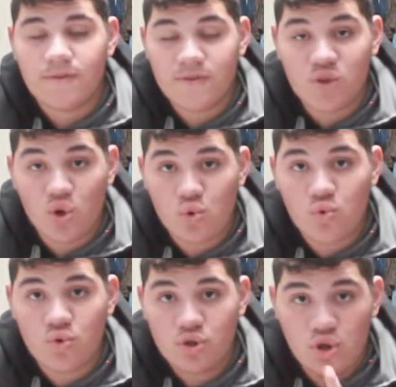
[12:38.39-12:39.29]
if
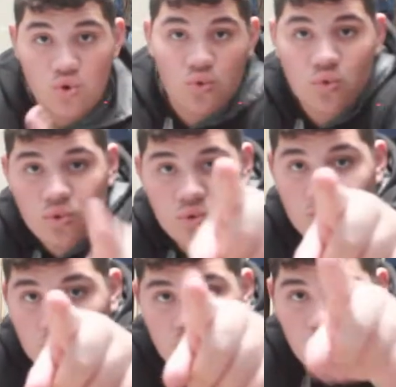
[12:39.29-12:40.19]
you you
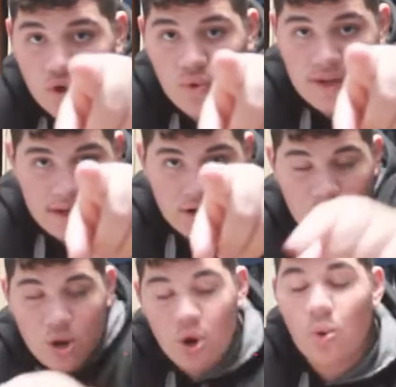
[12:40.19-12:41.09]
you in there
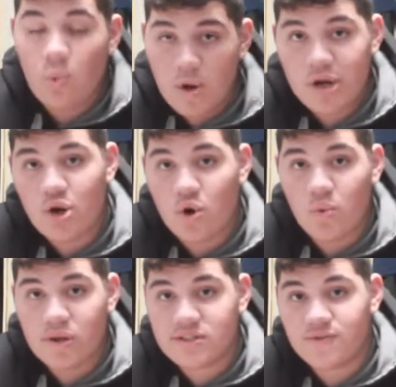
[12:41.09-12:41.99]
want to know
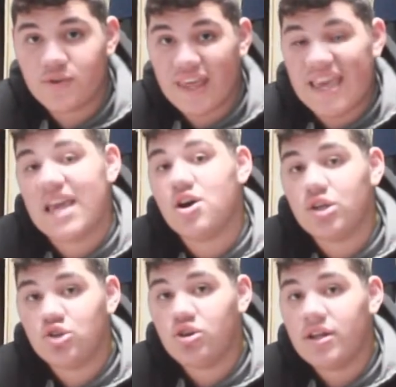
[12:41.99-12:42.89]
what's for the
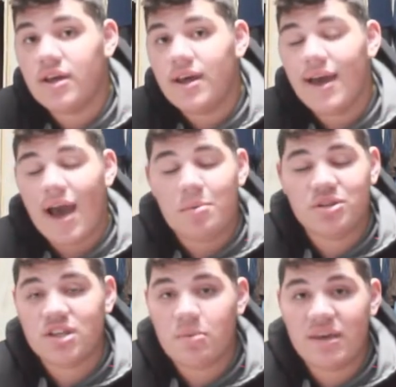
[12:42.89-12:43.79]
800 I'm gonna
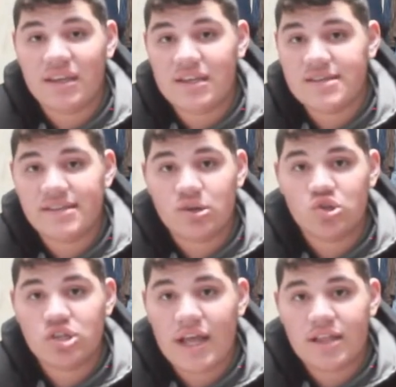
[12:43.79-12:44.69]
start making these little
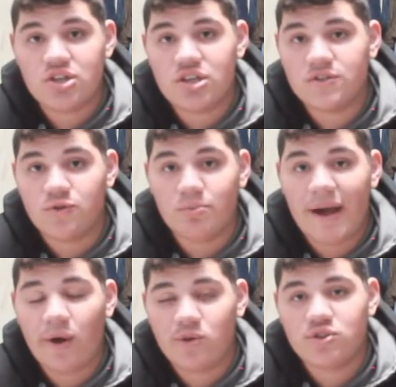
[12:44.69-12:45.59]
challenges for
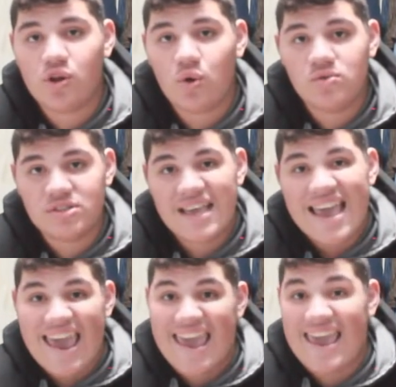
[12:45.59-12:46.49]
milestones
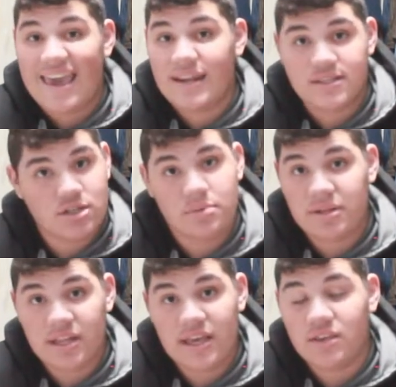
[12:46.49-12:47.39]
and it's gonna be
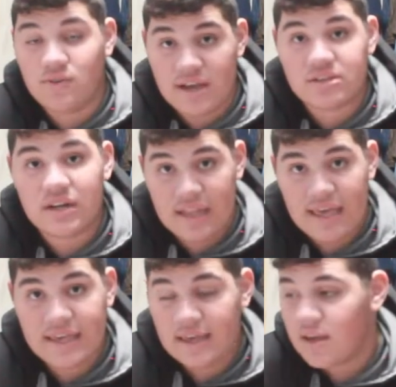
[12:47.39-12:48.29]
lit and you guys are gonna
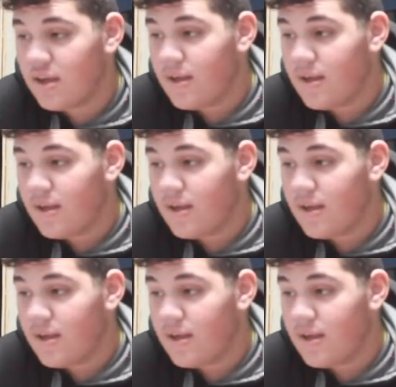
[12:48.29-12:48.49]
like it.